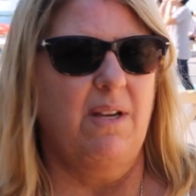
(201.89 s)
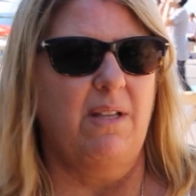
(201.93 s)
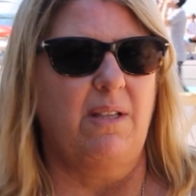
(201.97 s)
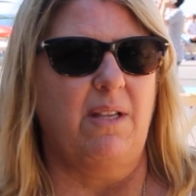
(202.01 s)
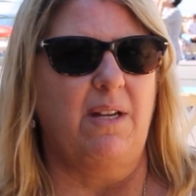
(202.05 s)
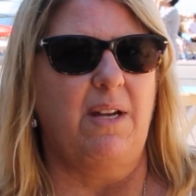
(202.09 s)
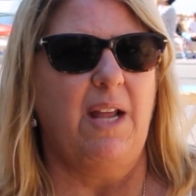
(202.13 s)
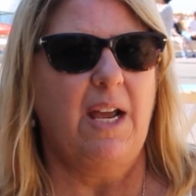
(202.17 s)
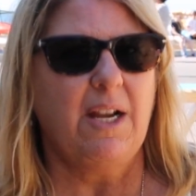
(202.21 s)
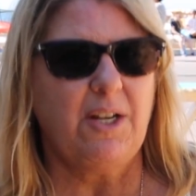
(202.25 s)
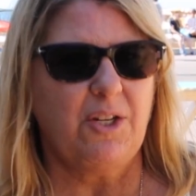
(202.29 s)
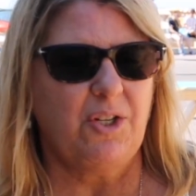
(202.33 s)

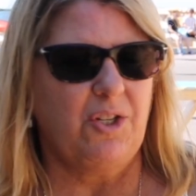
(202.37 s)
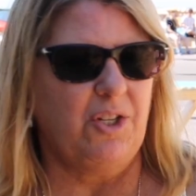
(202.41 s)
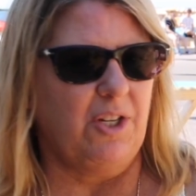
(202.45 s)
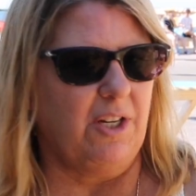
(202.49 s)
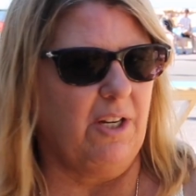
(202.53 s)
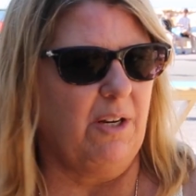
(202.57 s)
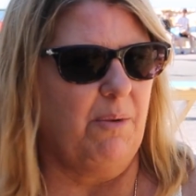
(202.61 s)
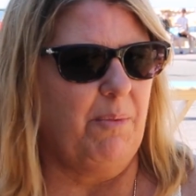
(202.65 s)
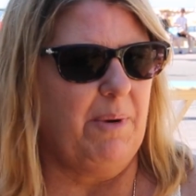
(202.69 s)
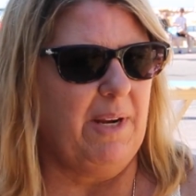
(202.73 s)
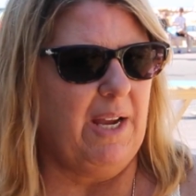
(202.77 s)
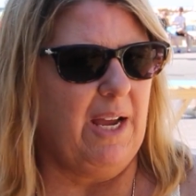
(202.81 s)
The next
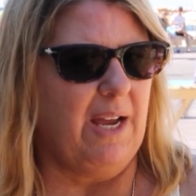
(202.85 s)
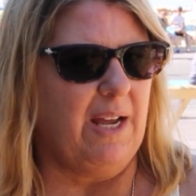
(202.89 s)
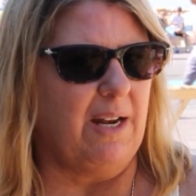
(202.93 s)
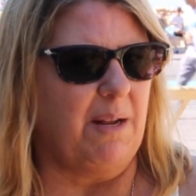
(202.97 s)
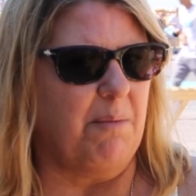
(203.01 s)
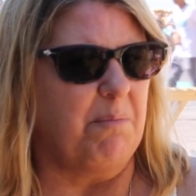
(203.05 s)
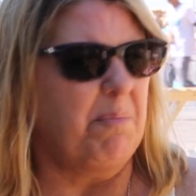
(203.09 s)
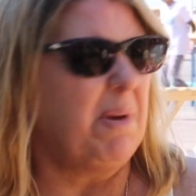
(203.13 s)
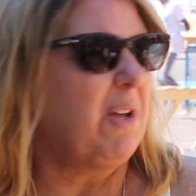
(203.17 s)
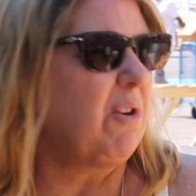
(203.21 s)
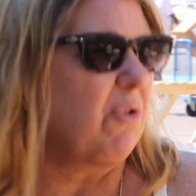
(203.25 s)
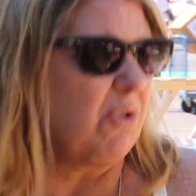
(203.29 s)
year we had
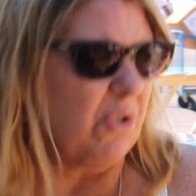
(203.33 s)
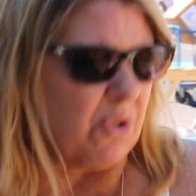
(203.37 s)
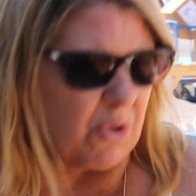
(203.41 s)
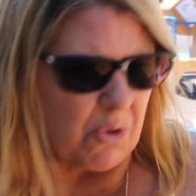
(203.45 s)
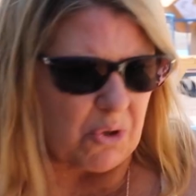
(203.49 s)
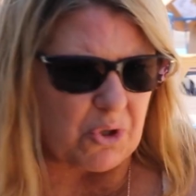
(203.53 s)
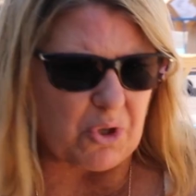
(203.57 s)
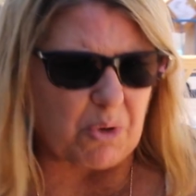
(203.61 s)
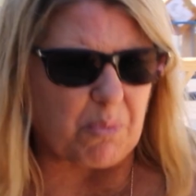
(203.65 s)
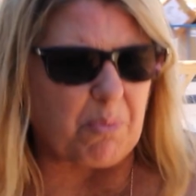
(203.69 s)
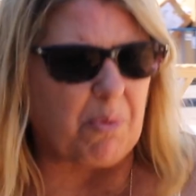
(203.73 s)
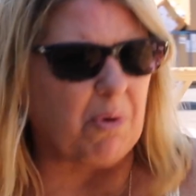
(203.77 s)
a better
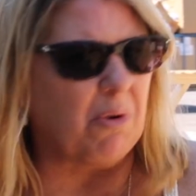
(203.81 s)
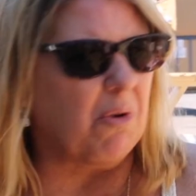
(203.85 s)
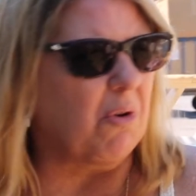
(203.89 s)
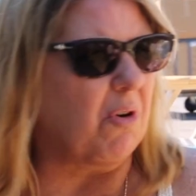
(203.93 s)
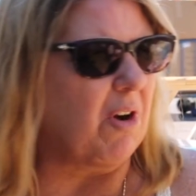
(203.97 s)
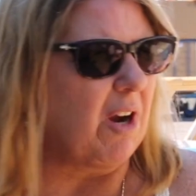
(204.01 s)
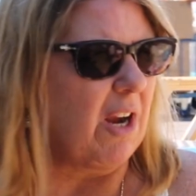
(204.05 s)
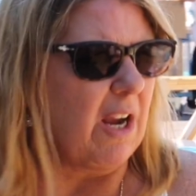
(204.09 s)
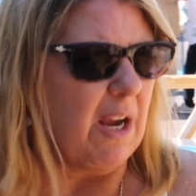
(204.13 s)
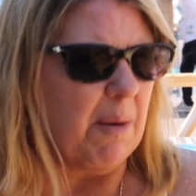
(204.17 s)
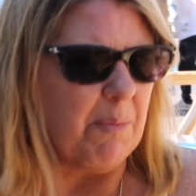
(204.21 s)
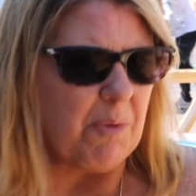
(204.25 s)
social
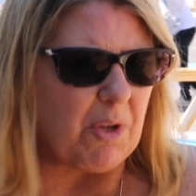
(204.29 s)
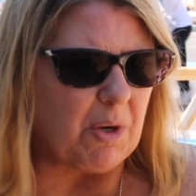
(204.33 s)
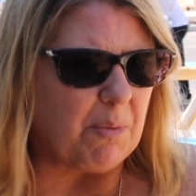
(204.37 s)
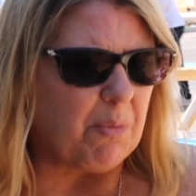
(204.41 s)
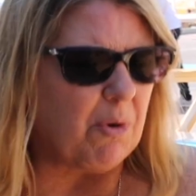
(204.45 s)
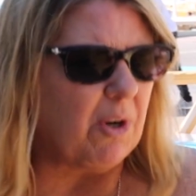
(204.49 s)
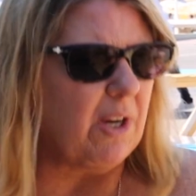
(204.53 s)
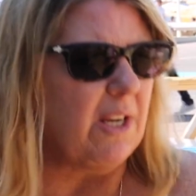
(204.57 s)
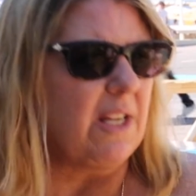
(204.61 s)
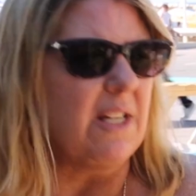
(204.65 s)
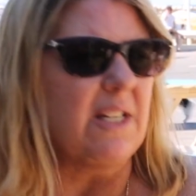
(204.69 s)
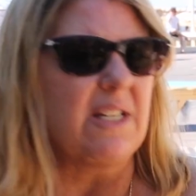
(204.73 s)
program, a little
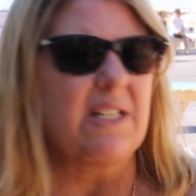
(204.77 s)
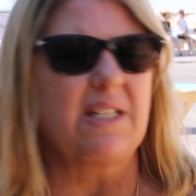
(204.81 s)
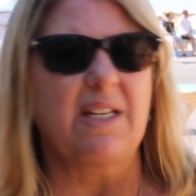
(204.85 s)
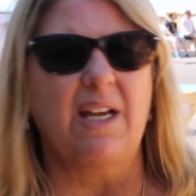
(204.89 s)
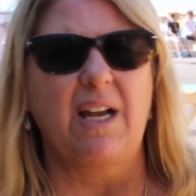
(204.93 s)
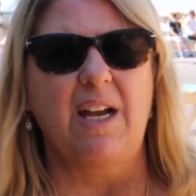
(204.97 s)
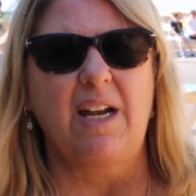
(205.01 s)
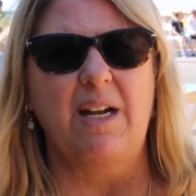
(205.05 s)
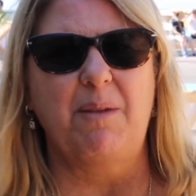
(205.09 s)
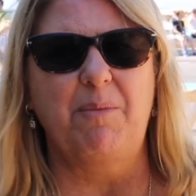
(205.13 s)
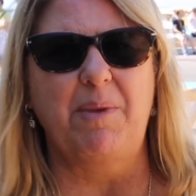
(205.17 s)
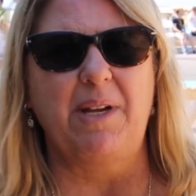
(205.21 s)
more
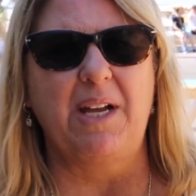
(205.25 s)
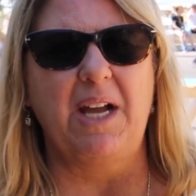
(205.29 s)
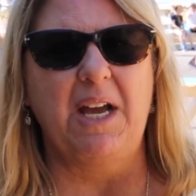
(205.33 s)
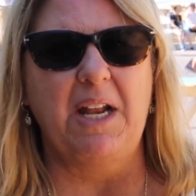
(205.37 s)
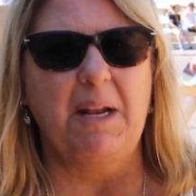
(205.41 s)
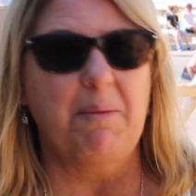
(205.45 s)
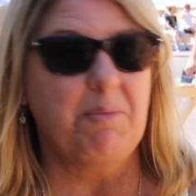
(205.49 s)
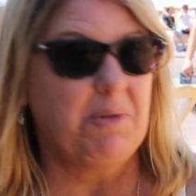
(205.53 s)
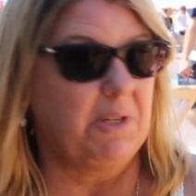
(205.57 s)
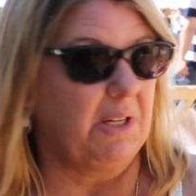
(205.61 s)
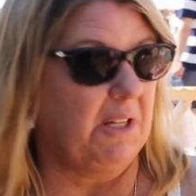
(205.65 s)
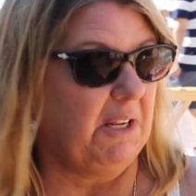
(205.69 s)
insight, and we
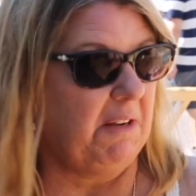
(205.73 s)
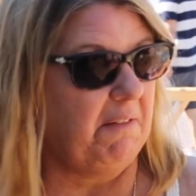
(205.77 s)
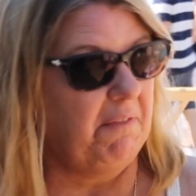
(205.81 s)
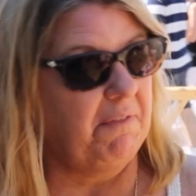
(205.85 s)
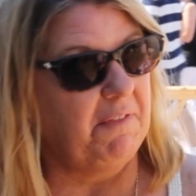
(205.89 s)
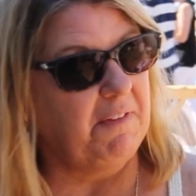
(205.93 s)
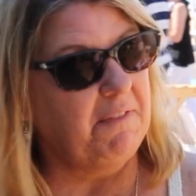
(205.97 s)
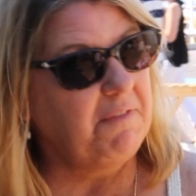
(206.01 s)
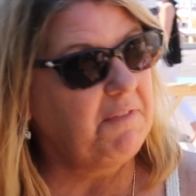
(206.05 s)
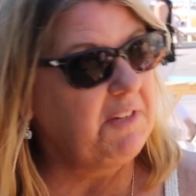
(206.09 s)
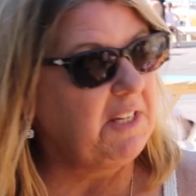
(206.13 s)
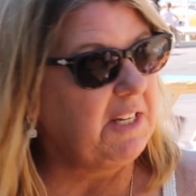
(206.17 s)
got up to like
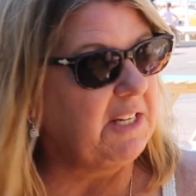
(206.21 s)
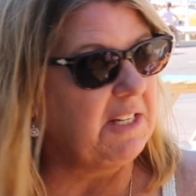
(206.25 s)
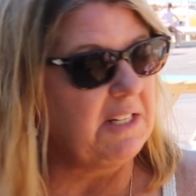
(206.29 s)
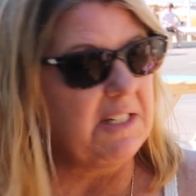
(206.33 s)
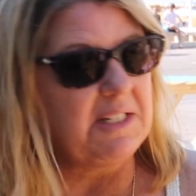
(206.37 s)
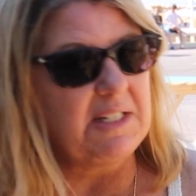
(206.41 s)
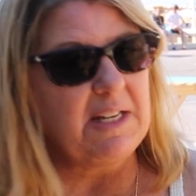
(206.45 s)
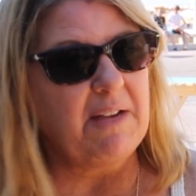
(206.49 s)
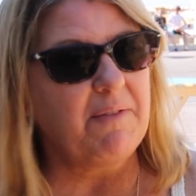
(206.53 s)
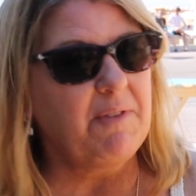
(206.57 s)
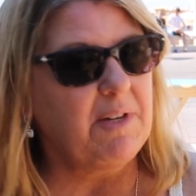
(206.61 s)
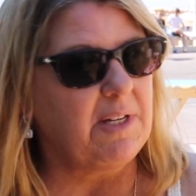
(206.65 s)
15,
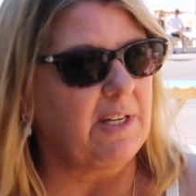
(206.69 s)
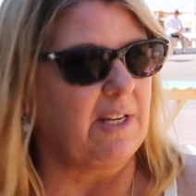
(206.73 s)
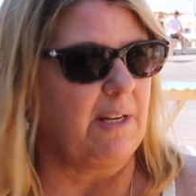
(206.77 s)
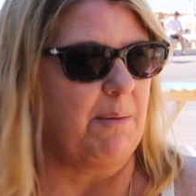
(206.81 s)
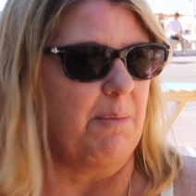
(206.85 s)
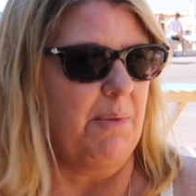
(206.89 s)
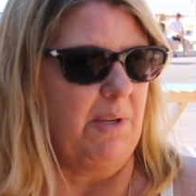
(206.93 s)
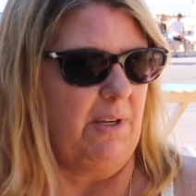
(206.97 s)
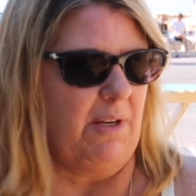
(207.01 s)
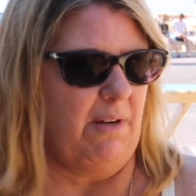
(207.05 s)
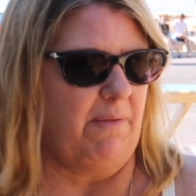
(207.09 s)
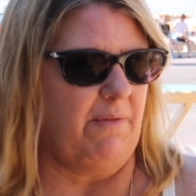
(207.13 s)

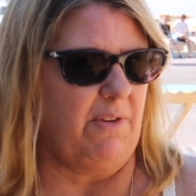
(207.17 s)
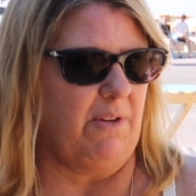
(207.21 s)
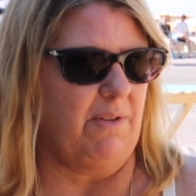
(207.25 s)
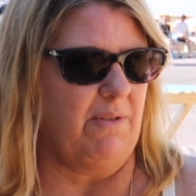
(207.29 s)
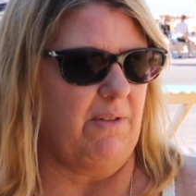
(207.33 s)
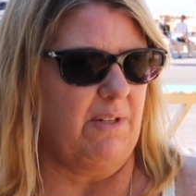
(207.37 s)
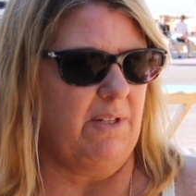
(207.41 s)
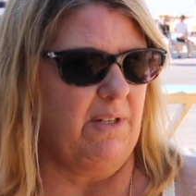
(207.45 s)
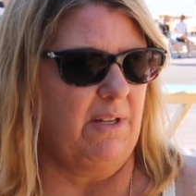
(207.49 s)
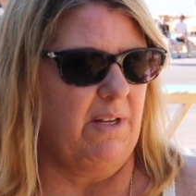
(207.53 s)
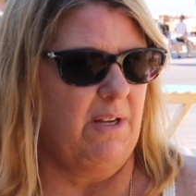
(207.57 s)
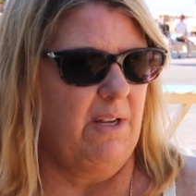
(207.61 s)
17 million
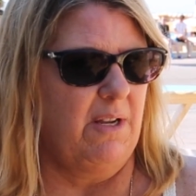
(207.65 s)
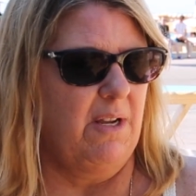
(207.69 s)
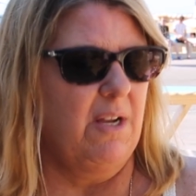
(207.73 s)
views.